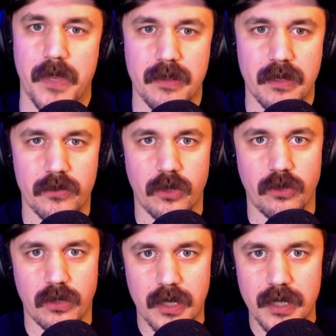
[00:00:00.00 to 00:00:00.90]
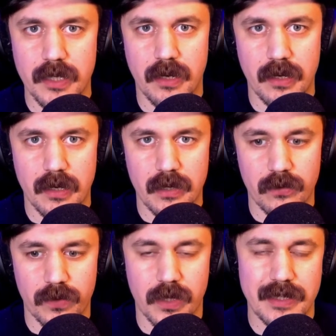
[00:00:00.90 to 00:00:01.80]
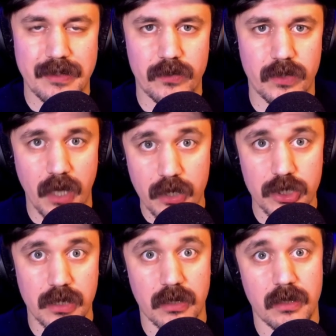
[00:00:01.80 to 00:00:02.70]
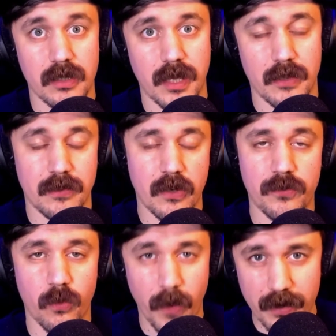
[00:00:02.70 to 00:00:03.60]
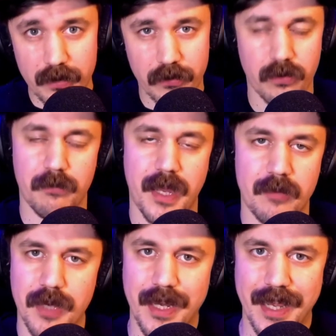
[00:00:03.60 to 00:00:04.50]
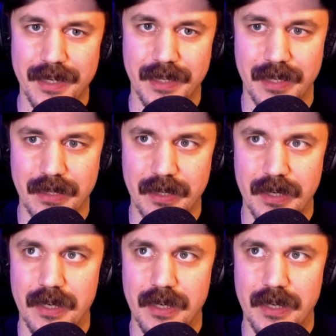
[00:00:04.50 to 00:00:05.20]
And there's a lot of discussion and self-awareness from Padme and Anakin